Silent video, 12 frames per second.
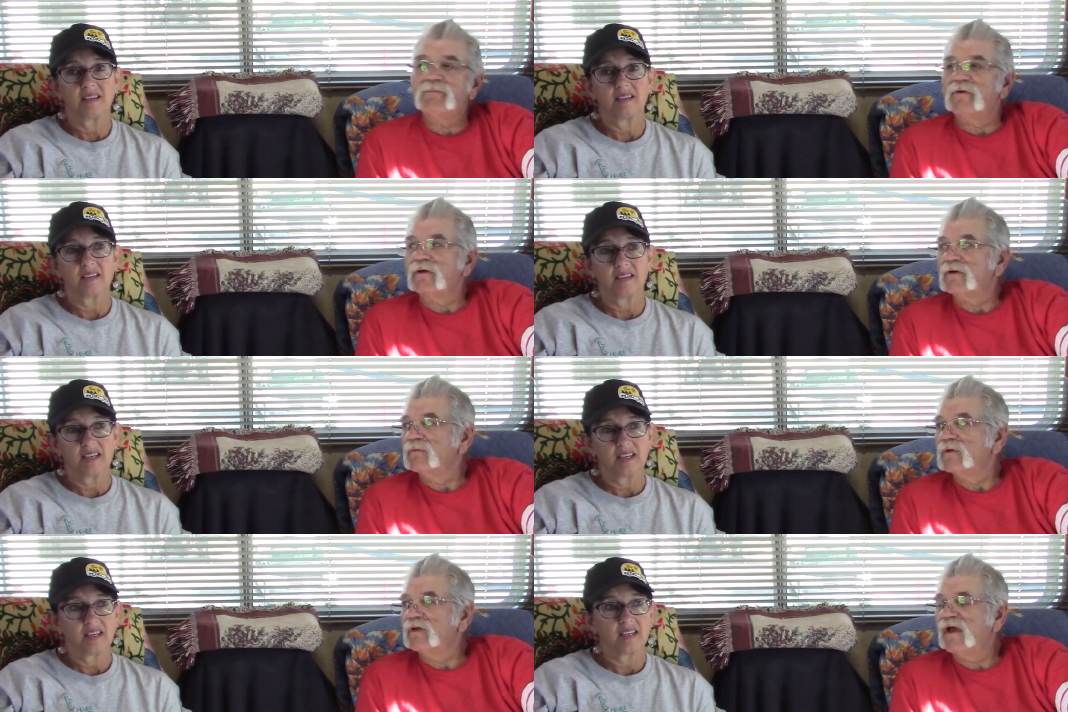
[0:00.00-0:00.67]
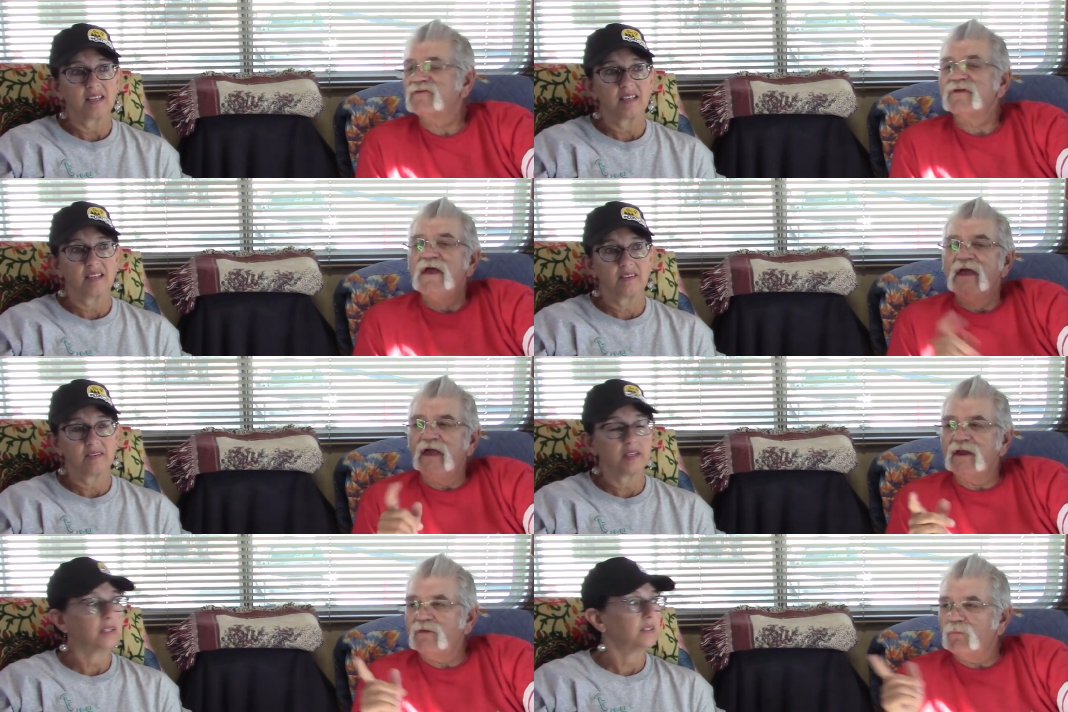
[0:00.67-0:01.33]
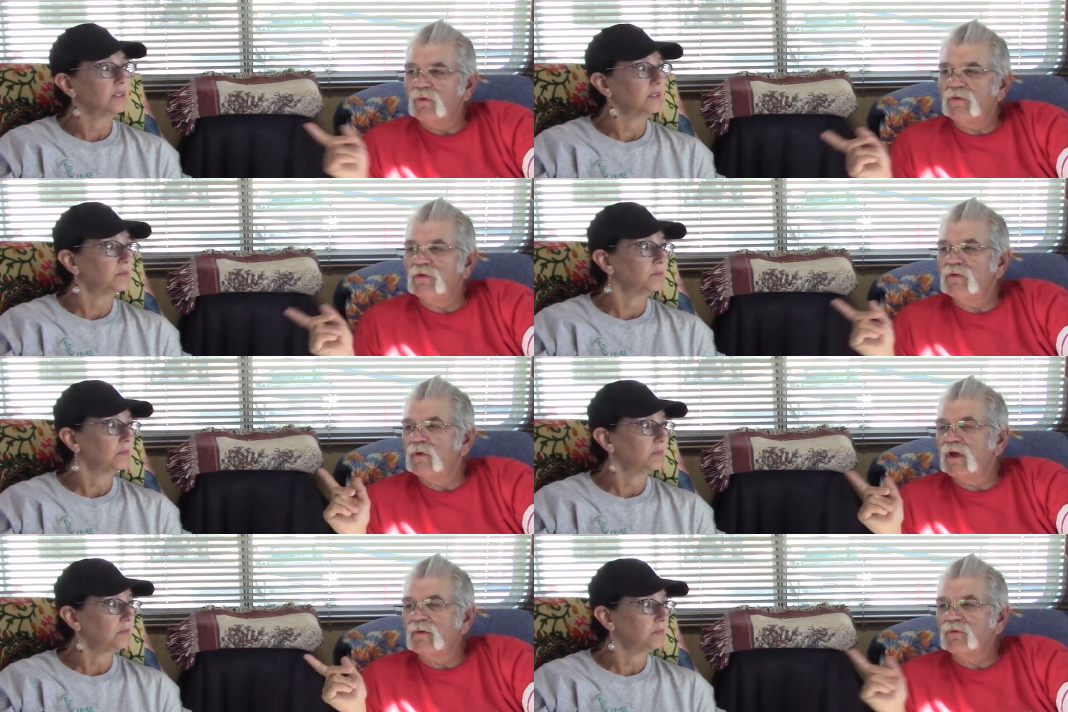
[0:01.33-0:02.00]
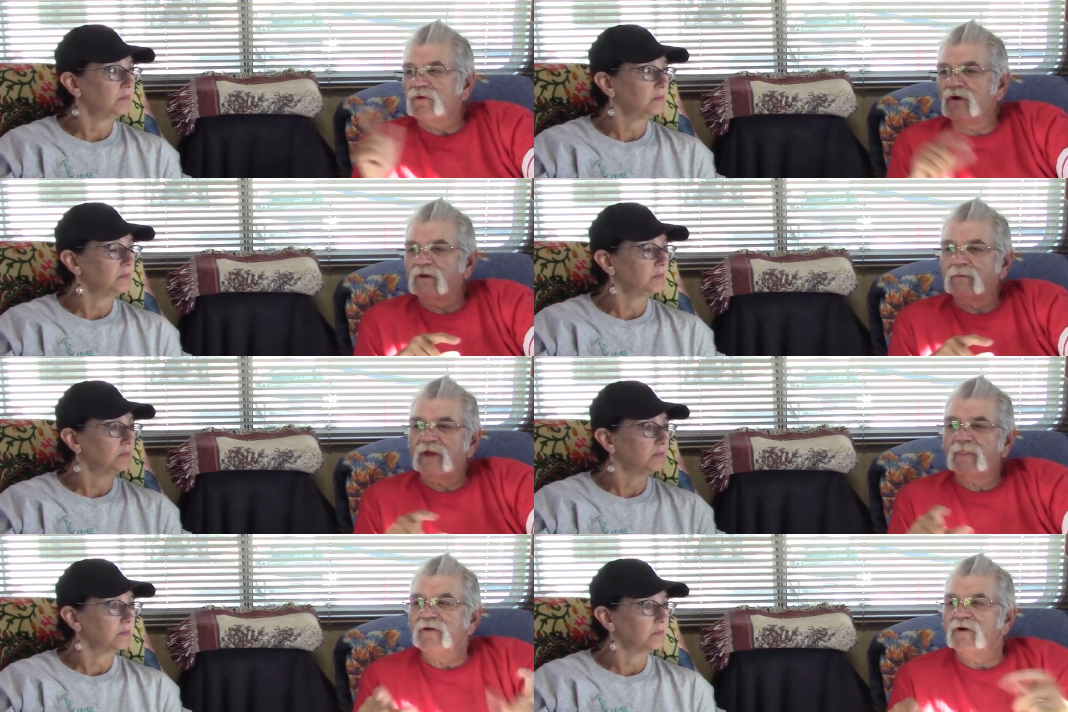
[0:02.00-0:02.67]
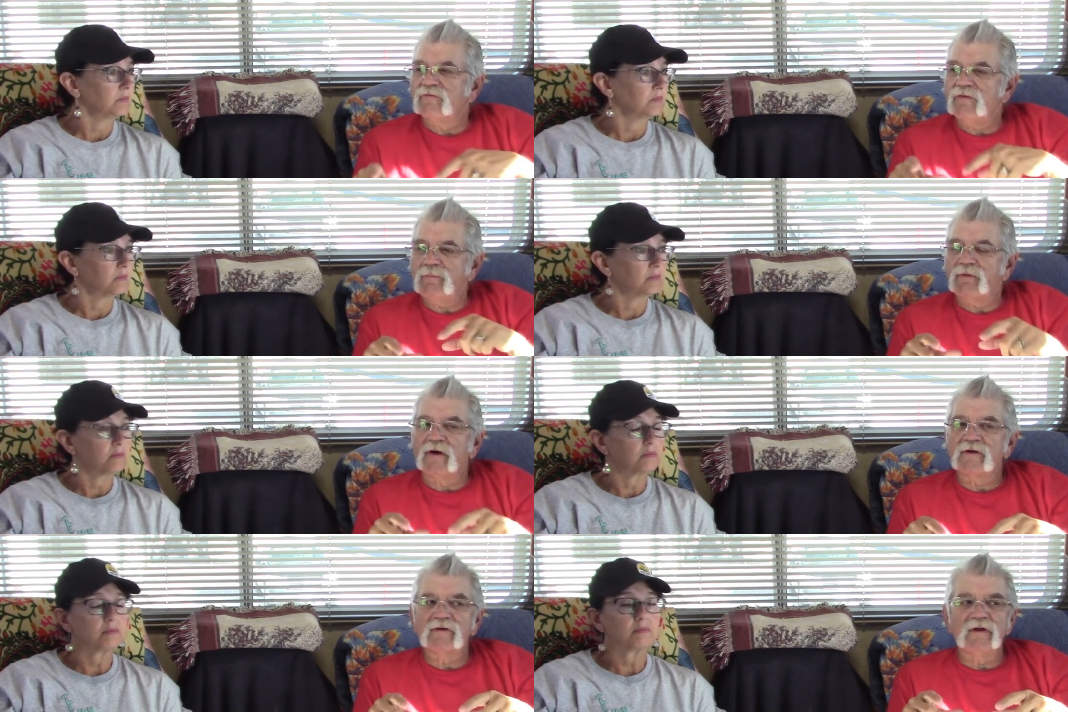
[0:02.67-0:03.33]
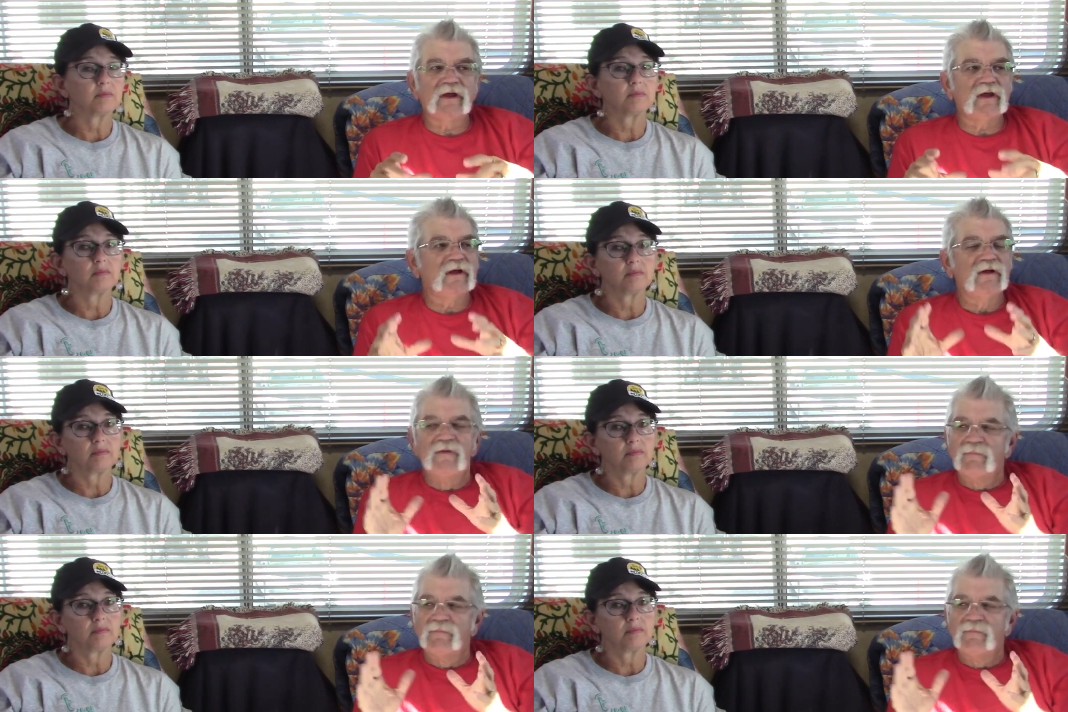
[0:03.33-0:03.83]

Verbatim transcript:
Speaker 1: park. It really has. And you and I were talking about the RV park today,